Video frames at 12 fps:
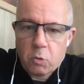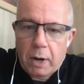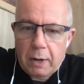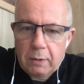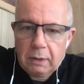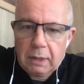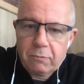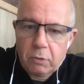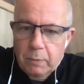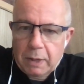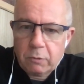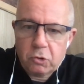quite at the
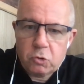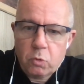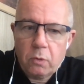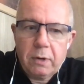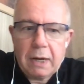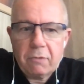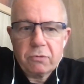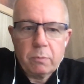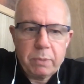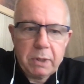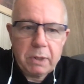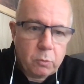level, but I was just one down
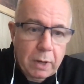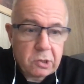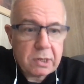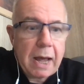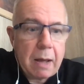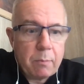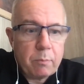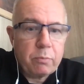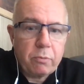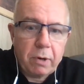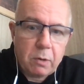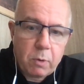from people who went to AMP.
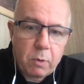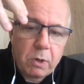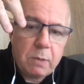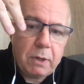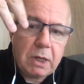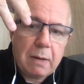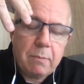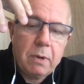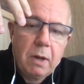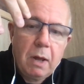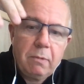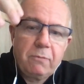Really,
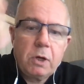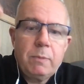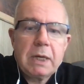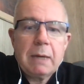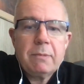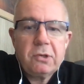before you became a